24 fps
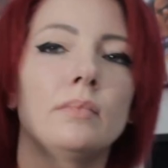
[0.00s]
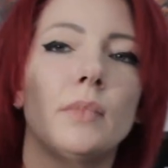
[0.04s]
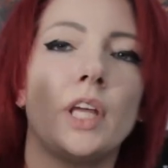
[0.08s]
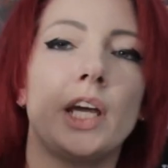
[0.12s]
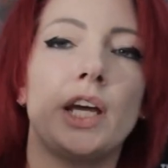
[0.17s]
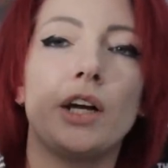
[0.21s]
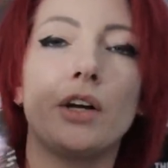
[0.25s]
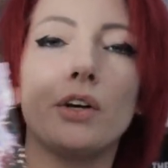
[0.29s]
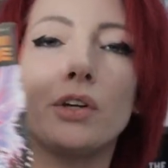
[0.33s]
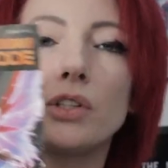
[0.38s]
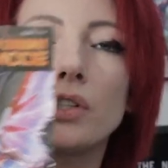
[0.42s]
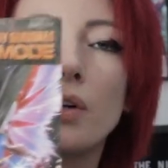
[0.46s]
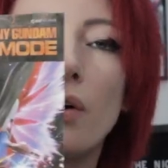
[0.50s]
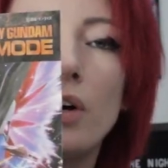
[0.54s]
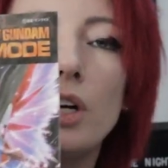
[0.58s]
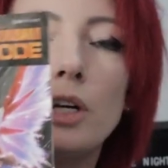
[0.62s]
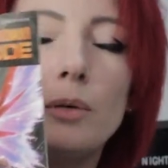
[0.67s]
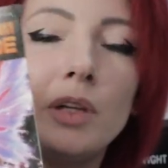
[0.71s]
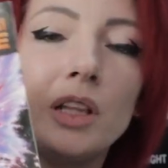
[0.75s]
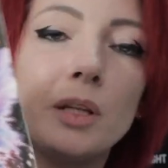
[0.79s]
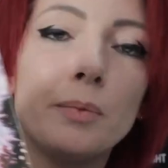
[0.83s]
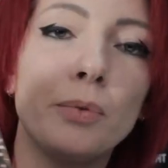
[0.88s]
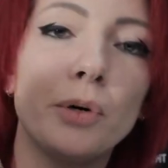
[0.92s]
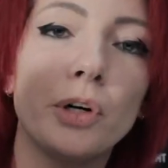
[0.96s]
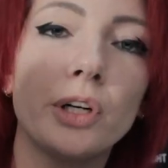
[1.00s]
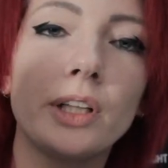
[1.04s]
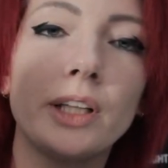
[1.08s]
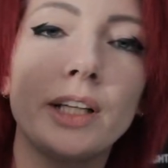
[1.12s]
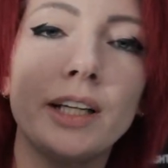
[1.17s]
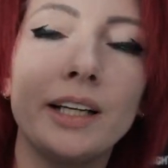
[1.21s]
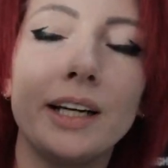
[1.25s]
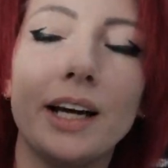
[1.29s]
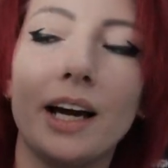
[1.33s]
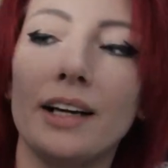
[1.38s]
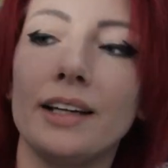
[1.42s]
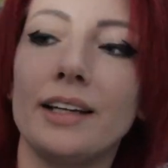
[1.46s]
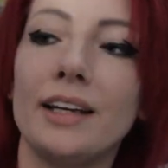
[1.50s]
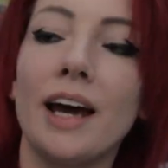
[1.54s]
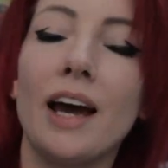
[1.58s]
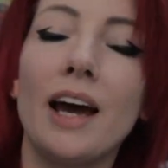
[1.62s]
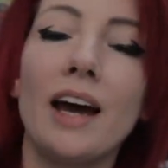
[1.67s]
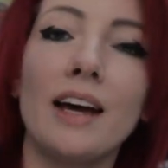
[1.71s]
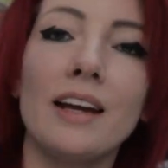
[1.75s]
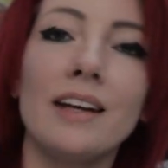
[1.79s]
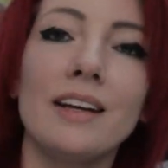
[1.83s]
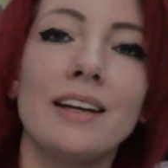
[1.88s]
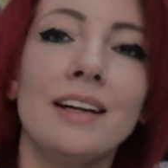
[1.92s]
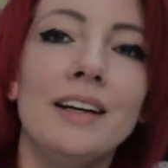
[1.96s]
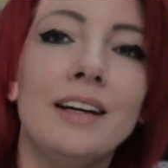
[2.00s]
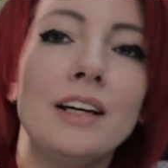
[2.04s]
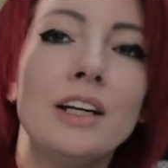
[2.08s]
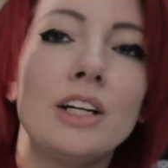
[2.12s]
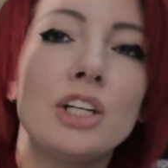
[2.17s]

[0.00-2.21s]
Here's going to be the booklet. Again,